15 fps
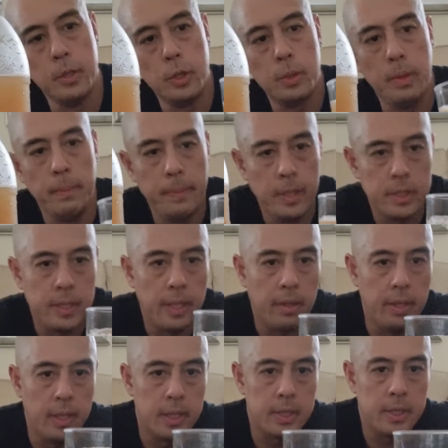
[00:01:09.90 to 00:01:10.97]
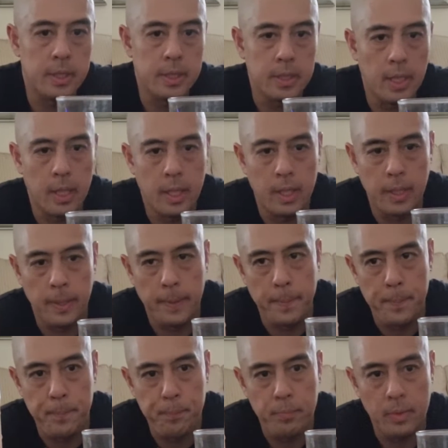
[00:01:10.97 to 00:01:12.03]
usually beers like this,
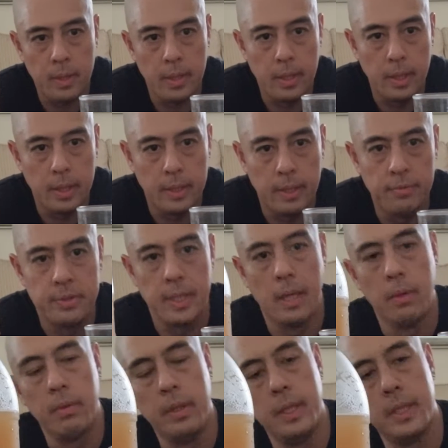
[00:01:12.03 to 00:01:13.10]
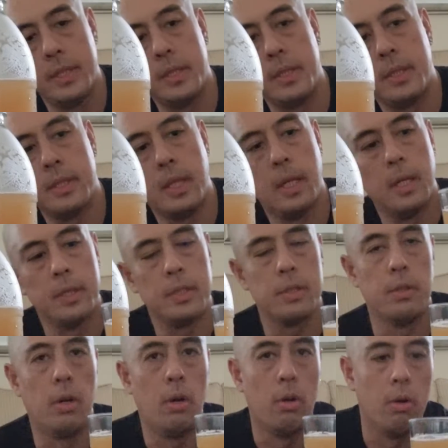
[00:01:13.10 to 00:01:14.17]
it gives out this
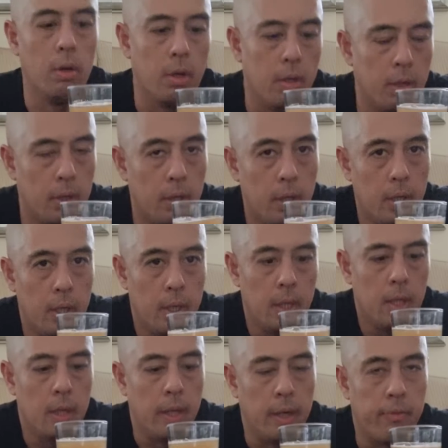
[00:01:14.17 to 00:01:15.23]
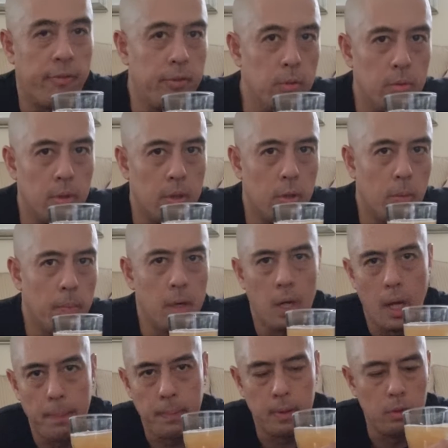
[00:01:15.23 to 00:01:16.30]
strong, like fruit aroma or
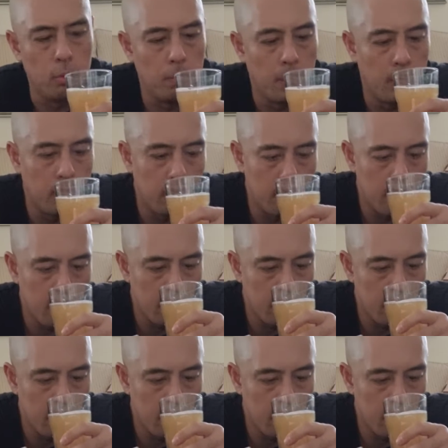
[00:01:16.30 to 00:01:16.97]
hop aroma.